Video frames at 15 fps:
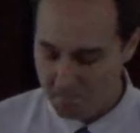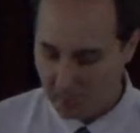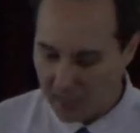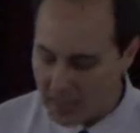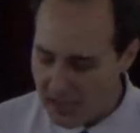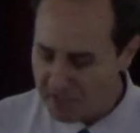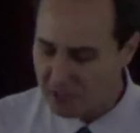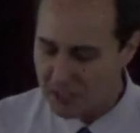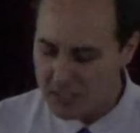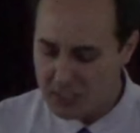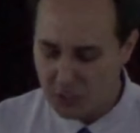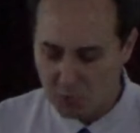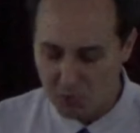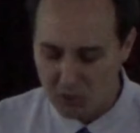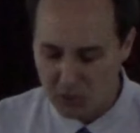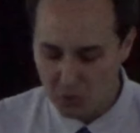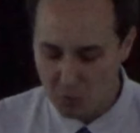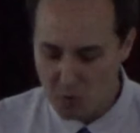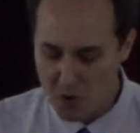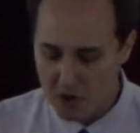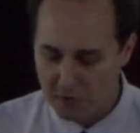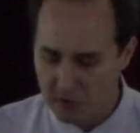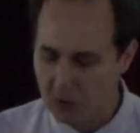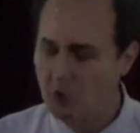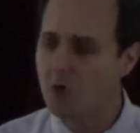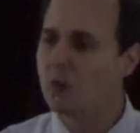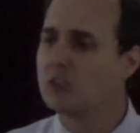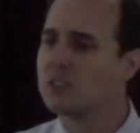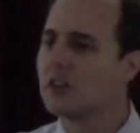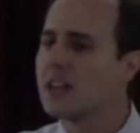Nevertheless, it was the word of the
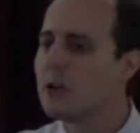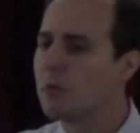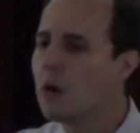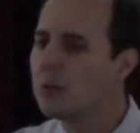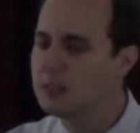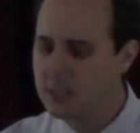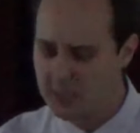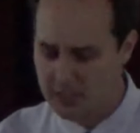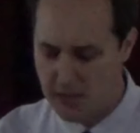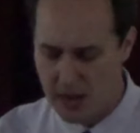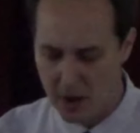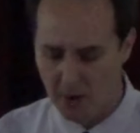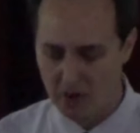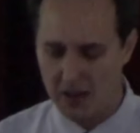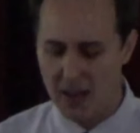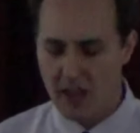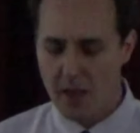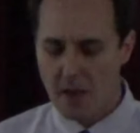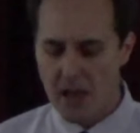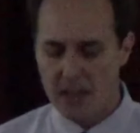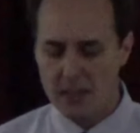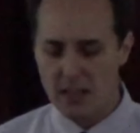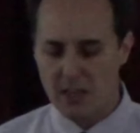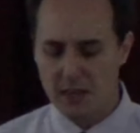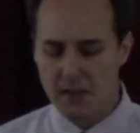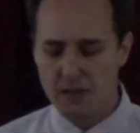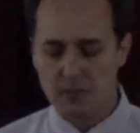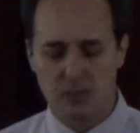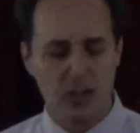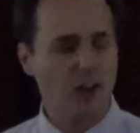Lord. So they wrote this down. And
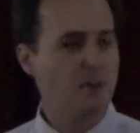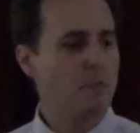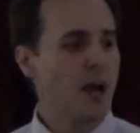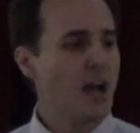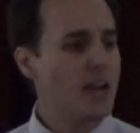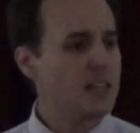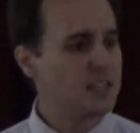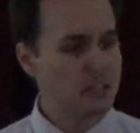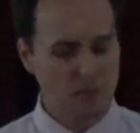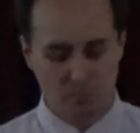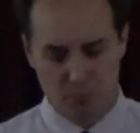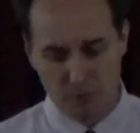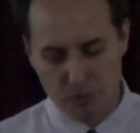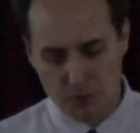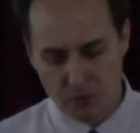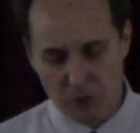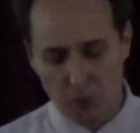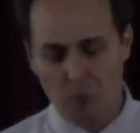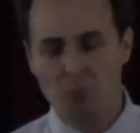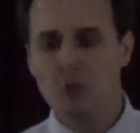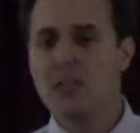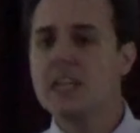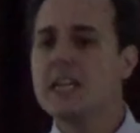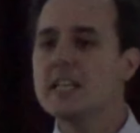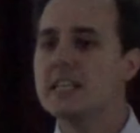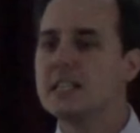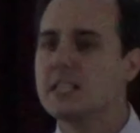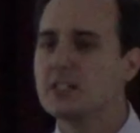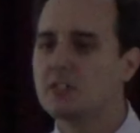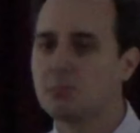then Jeremiah sent Baruch to
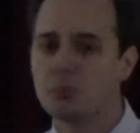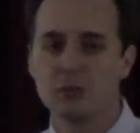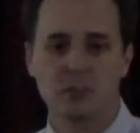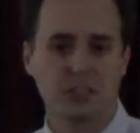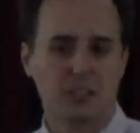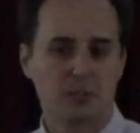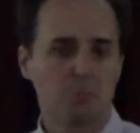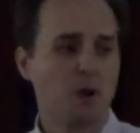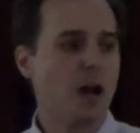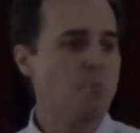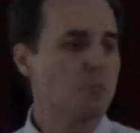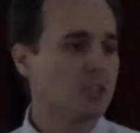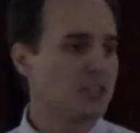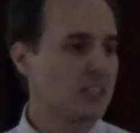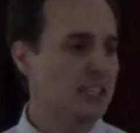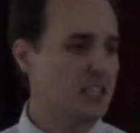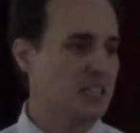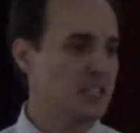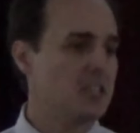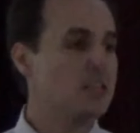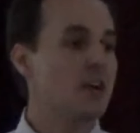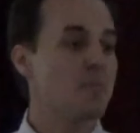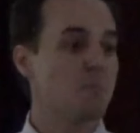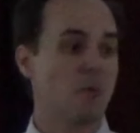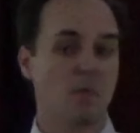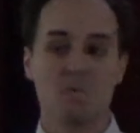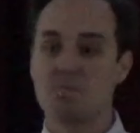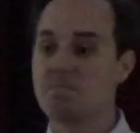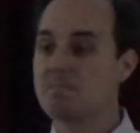read this book publicly in the temple.